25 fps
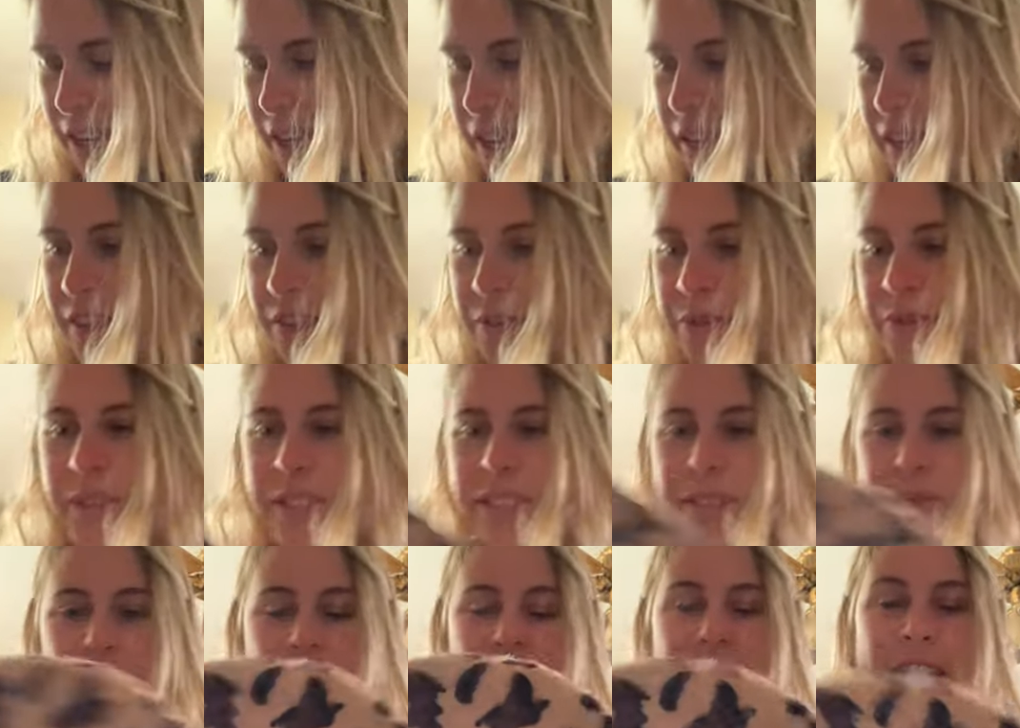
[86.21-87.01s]
And the
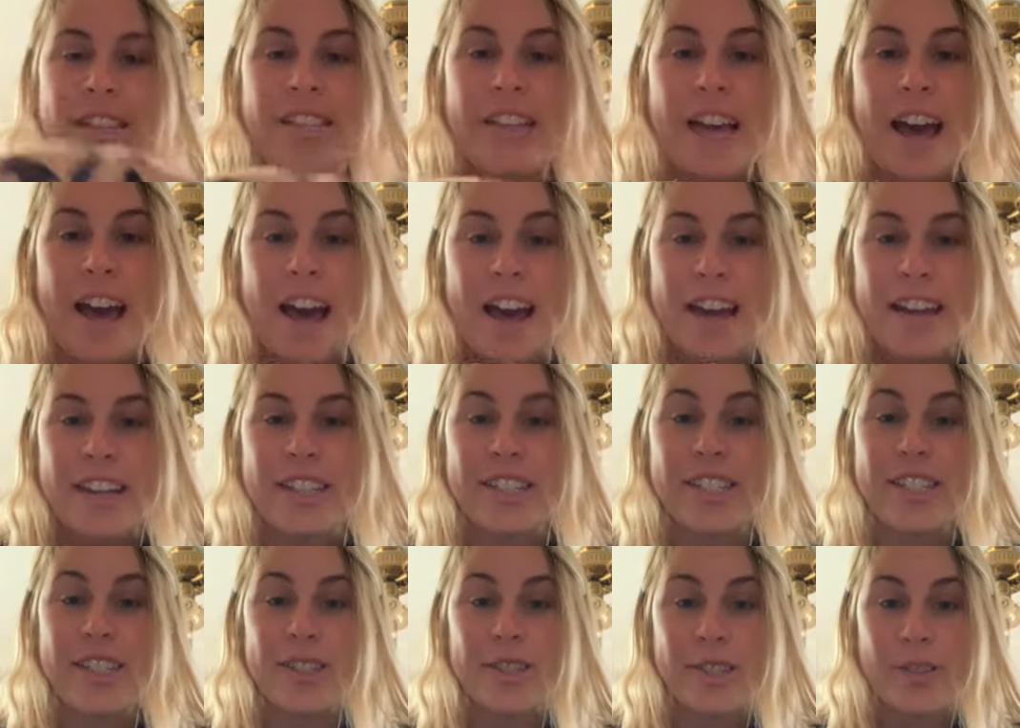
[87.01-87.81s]
reason why this hat
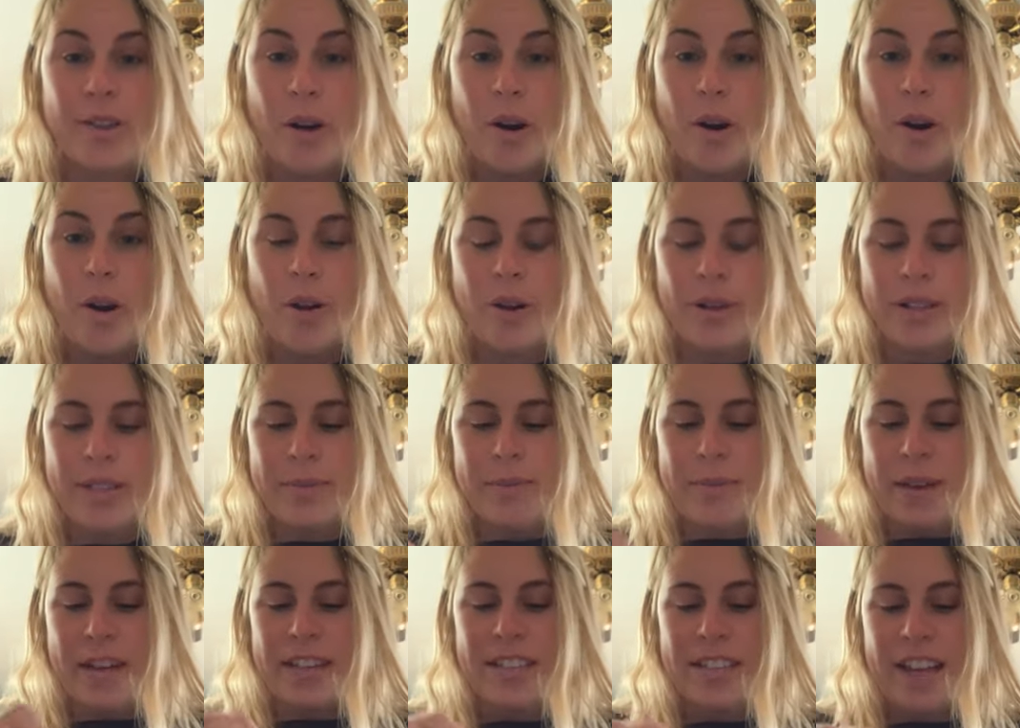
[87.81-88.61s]
is so
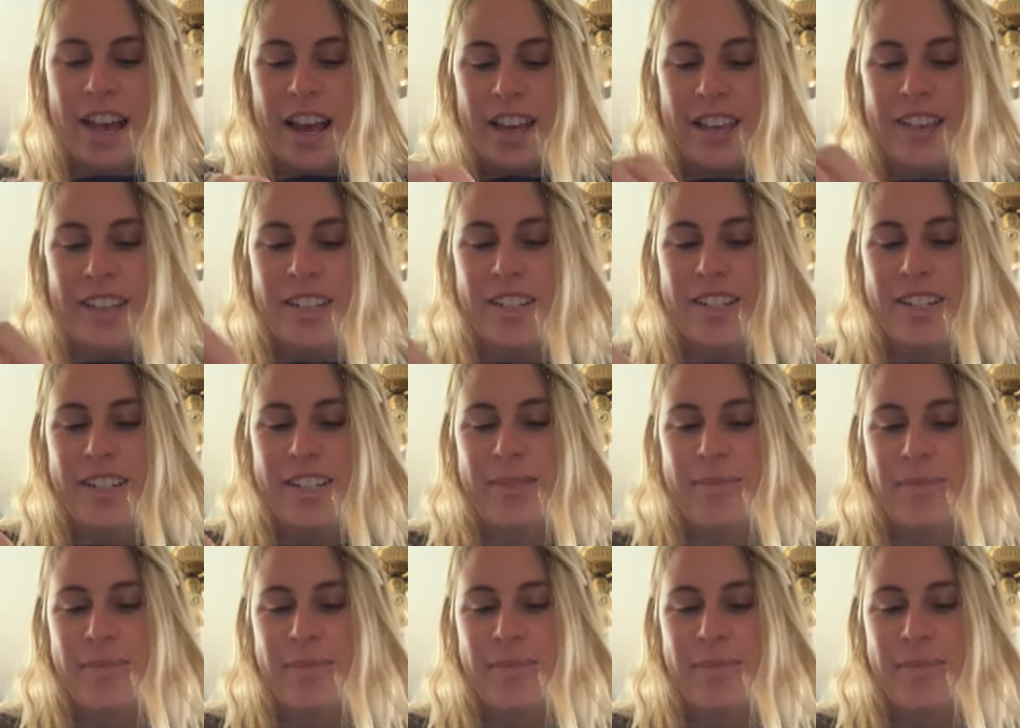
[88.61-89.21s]
spectacular is